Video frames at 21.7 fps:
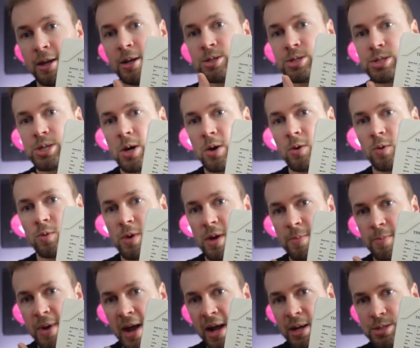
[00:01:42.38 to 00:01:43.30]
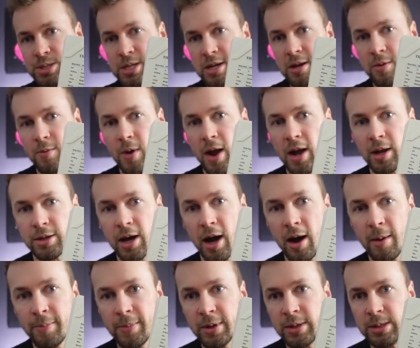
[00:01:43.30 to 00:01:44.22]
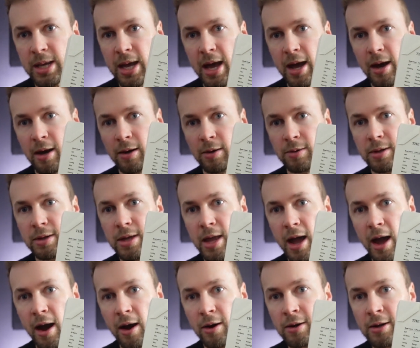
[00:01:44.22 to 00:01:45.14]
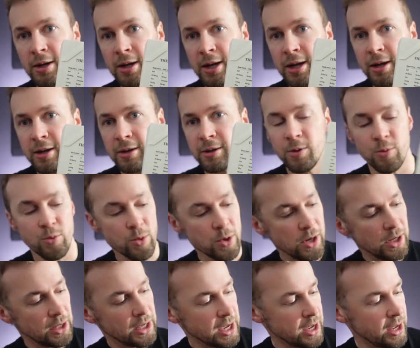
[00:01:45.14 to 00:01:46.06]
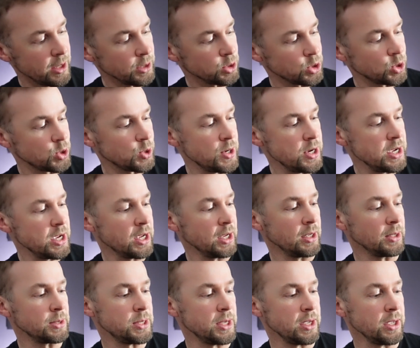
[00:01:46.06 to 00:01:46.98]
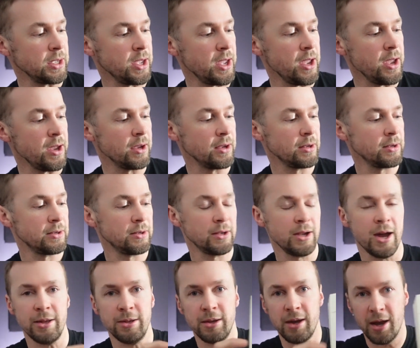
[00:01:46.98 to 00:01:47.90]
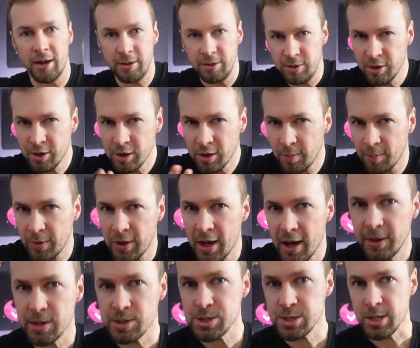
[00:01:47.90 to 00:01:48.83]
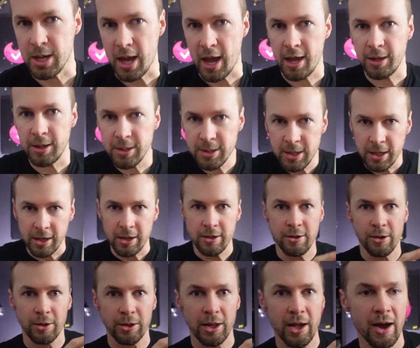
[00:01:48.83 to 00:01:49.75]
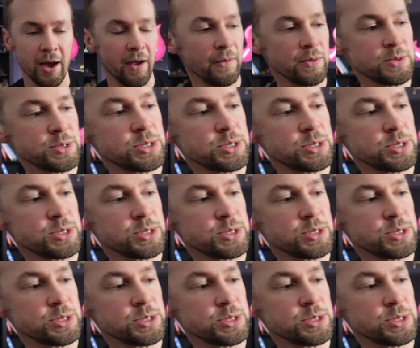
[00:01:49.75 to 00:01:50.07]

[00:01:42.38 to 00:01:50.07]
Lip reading: So we're bouncing around up and down. Now, the really intriguing thing here, and you could apply this to anything in your life.